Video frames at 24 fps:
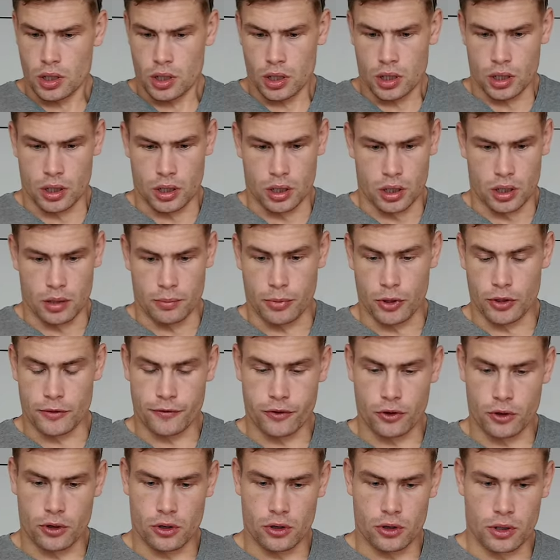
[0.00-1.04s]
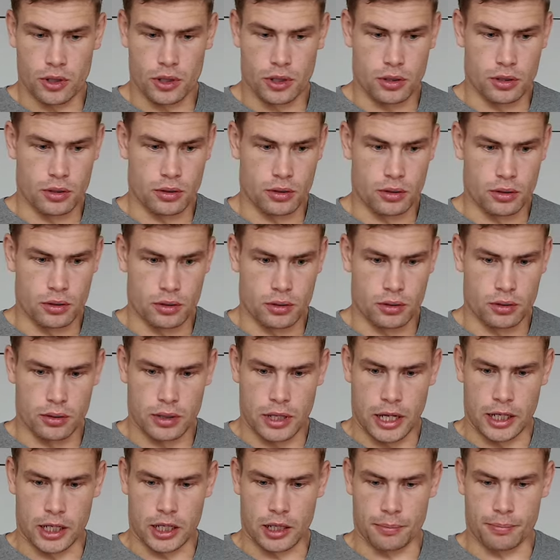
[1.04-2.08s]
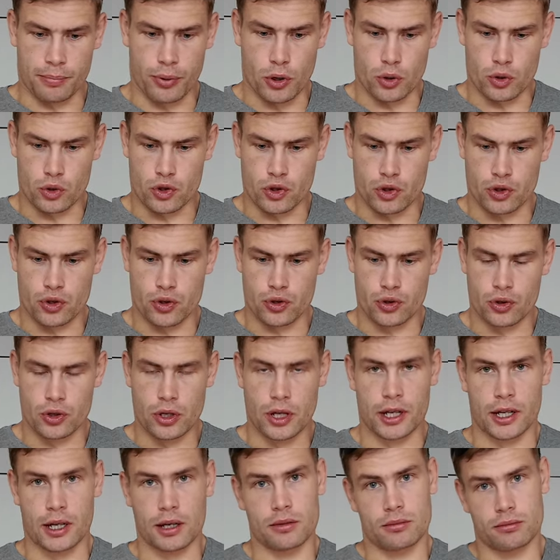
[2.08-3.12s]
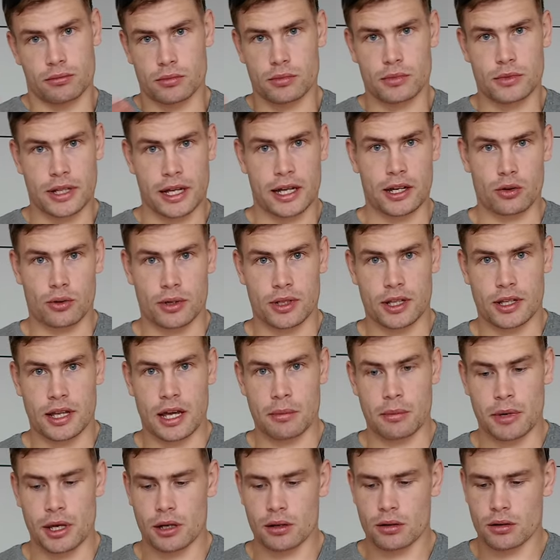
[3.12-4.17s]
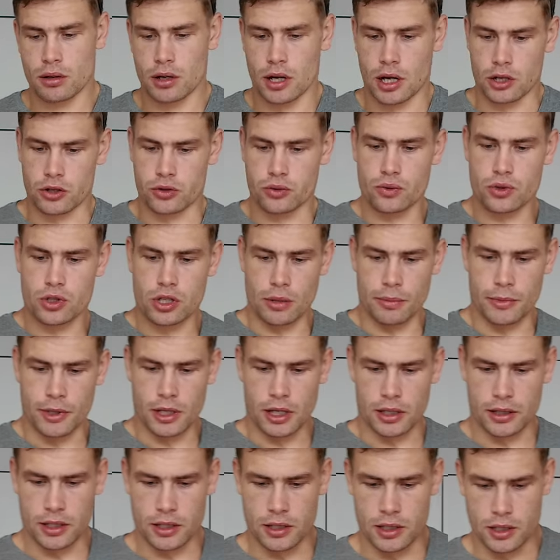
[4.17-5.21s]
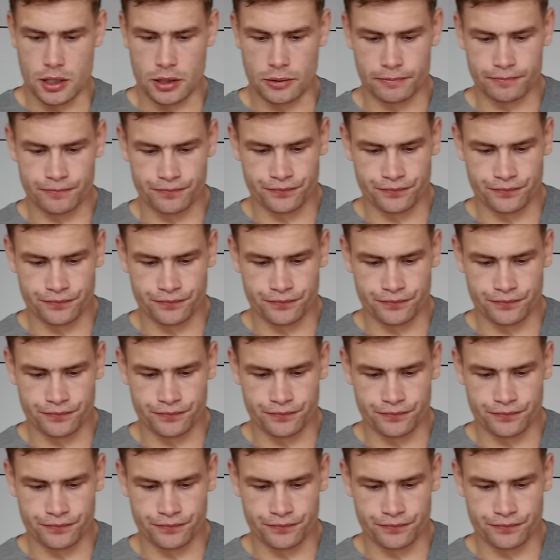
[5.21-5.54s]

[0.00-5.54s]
But for a later in the day meal, I'll do something like this.